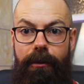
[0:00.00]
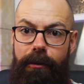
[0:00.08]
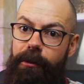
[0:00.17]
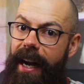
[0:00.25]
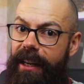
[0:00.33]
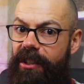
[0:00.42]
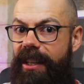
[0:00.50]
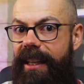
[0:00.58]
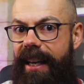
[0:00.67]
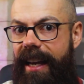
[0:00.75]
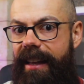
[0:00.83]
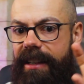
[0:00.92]
Oh,
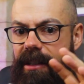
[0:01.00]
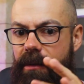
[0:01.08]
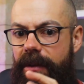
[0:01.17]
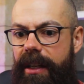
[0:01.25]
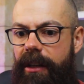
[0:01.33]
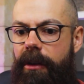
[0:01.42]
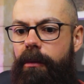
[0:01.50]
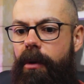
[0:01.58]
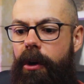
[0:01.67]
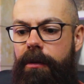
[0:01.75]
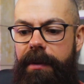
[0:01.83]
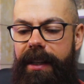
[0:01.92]
actually, yeah, that's a really good
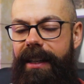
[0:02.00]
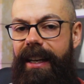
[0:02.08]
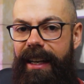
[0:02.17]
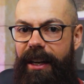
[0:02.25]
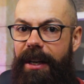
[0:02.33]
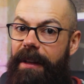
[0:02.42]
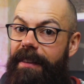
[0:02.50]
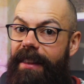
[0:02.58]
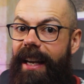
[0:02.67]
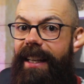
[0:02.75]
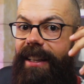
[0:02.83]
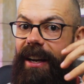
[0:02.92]
woven kind of
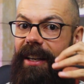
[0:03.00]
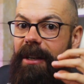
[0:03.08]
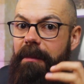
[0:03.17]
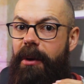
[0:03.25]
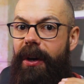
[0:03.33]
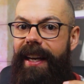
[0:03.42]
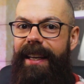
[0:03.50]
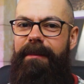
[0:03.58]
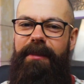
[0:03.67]
thing that I can put in."